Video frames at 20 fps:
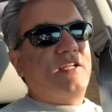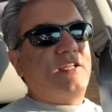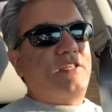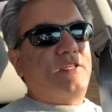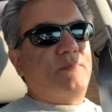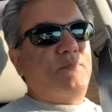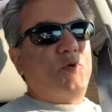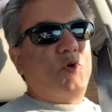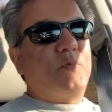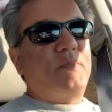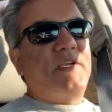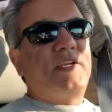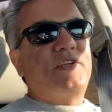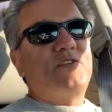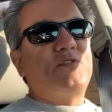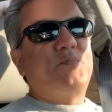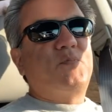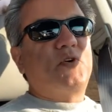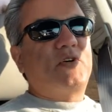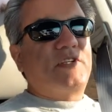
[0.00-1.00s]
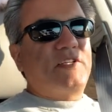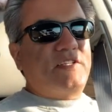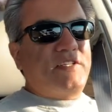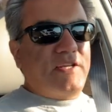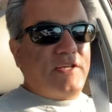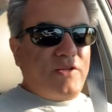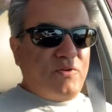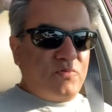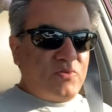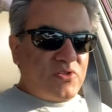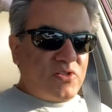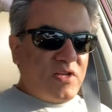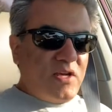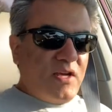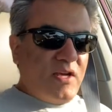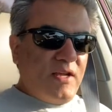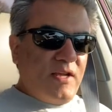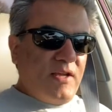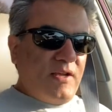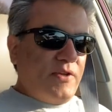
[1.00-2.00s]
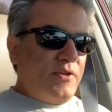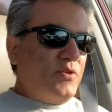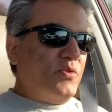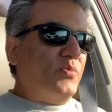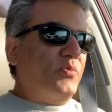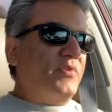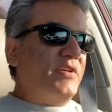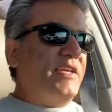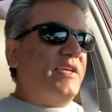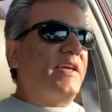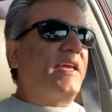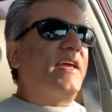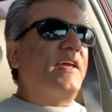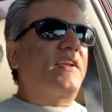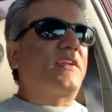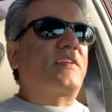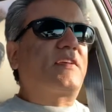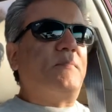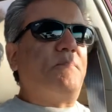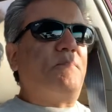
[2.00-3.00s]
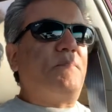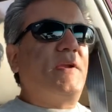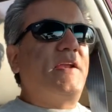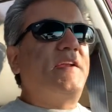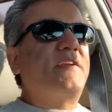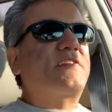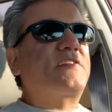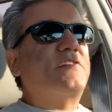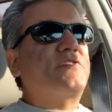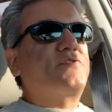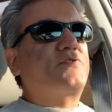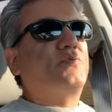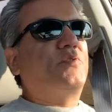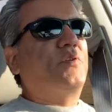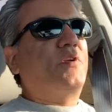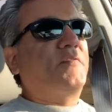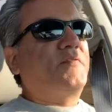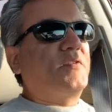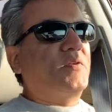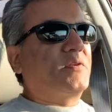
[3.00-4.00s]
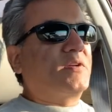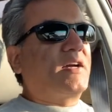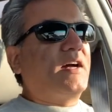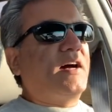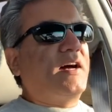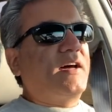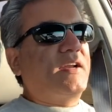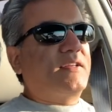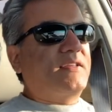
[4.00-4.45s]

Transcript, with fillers: The moment you put it in neutral, you regain complete control of your car.